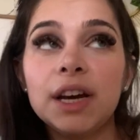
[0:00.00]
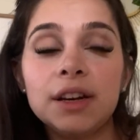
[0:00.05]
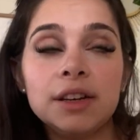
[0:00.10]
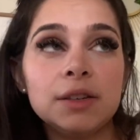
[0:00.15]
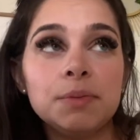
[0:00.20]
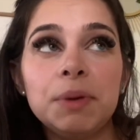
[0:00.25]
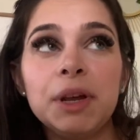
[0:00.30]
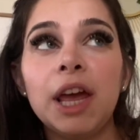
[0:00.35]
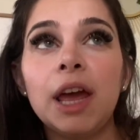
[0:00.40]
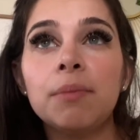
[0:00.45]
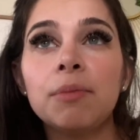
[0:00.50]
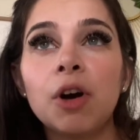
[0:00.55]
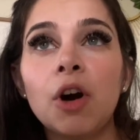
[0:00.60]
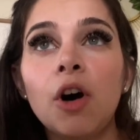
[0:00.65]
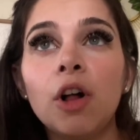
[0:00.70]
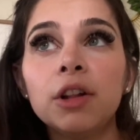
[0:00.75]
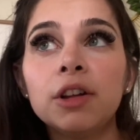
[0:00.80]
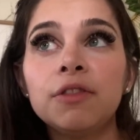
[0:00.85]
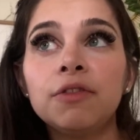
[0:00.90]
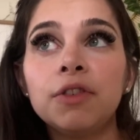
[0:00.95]
became a
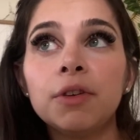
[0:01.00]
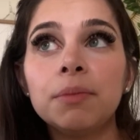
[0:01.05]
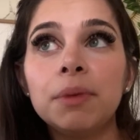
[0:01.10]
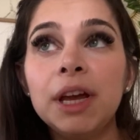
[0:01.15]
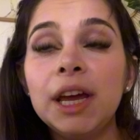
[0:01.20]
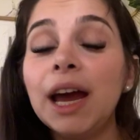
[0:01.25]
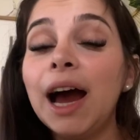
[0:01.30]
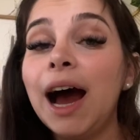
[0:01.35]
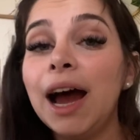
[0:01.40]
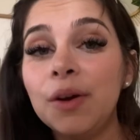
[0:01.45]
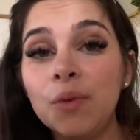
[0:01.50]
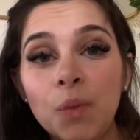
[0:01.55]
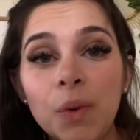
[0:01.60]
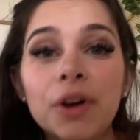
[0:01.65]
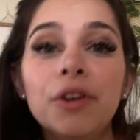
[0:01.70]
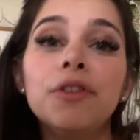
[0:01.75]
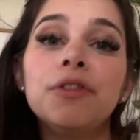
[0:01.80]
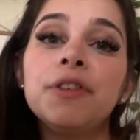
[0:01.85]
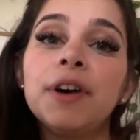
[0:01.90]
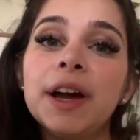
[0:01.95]
calling for me. I
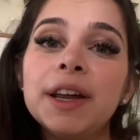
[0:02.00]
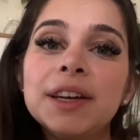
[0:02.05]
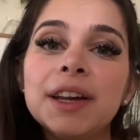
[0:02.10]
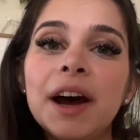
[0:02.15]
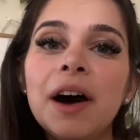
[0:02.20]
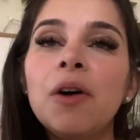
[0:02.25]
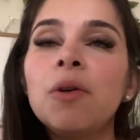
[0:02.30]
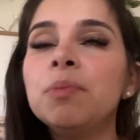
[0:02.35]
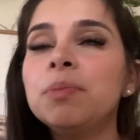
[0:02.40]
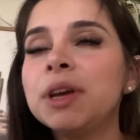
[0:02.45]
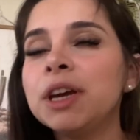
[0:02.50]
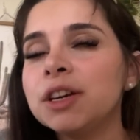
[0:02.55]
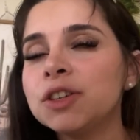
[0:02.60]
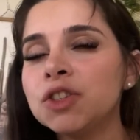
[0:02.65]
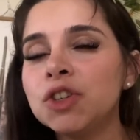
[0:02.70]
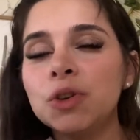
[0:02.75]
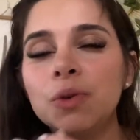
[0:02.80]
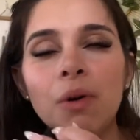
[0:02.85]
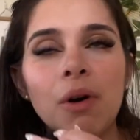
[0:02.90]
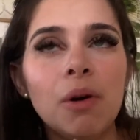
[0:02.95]
will find out,
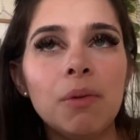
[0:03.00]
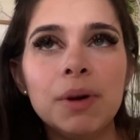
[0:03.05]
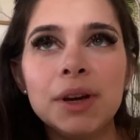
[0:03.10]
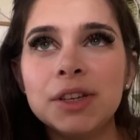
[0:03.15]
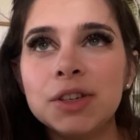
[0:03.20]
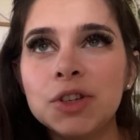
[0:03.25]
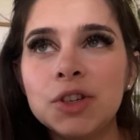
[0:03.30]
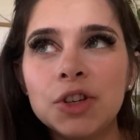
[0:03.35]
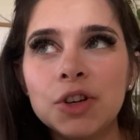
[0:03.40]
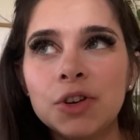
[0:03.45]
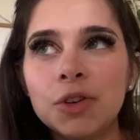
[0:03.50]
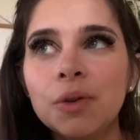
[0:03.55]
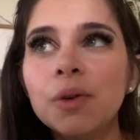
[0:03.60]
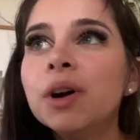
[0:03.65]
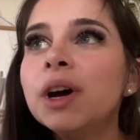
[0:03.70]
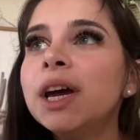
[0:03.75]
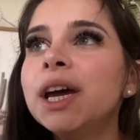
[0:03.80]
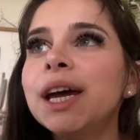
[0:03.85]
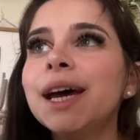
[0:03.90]
because you always do,